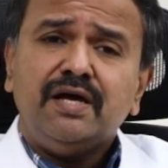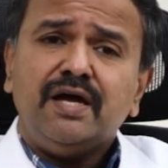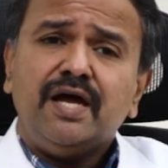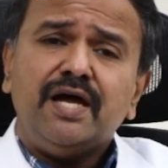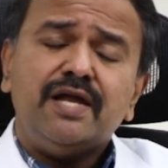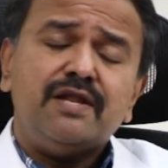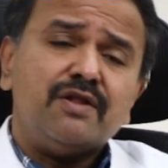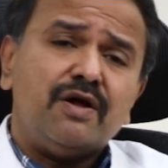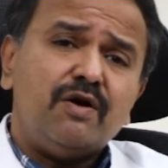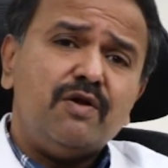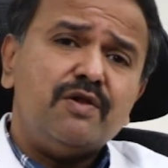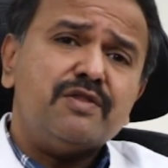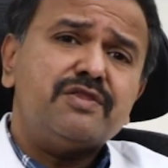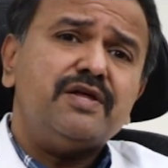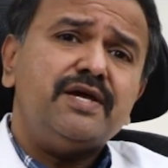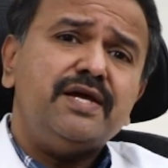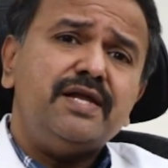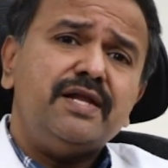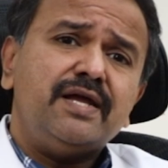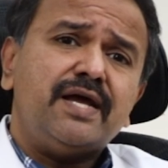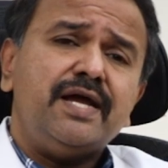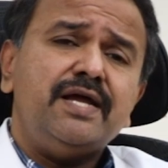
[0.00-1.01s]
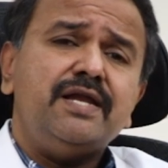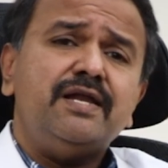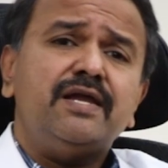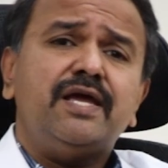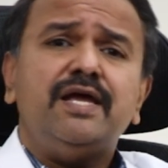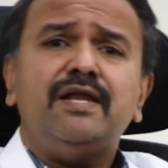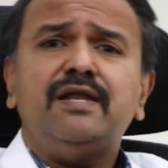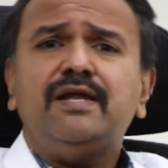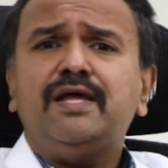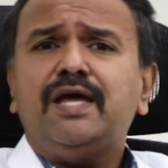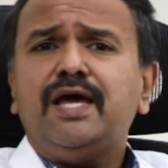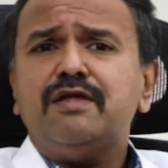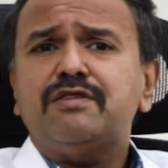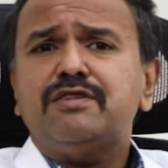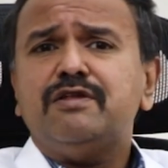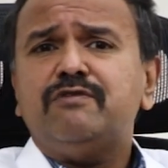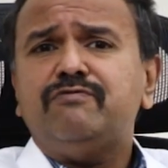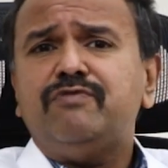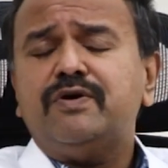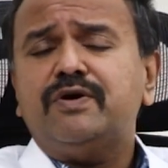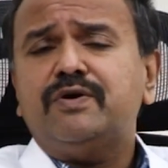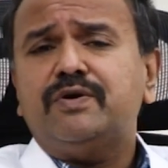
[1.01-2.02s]
and also in case
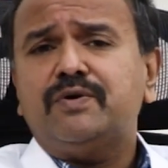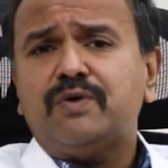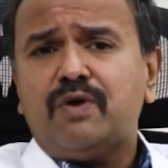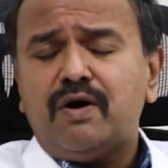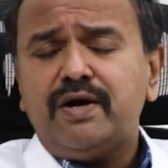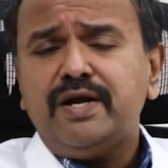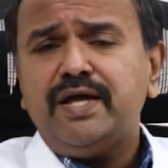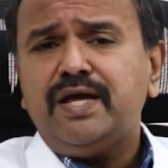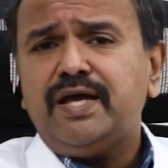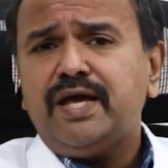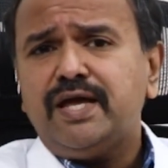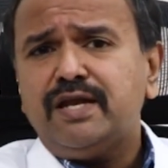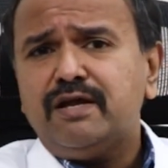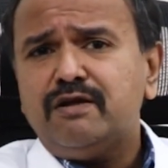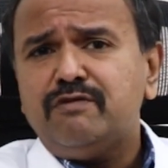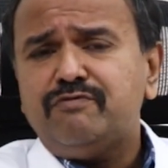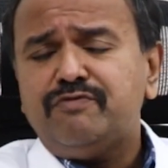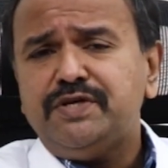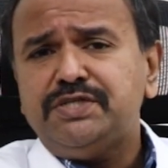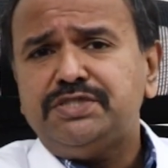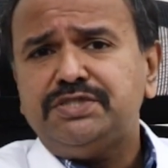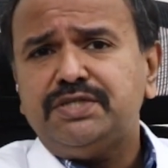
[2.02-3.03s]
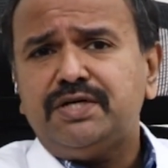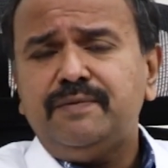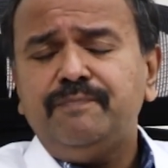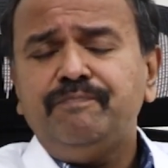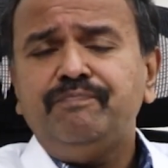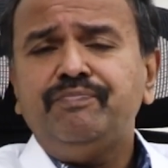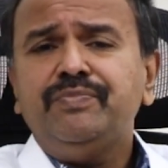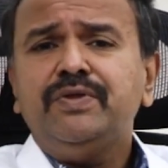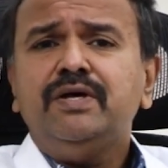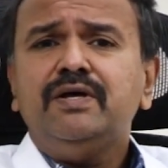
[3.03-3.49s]
of a chronic anal fissure,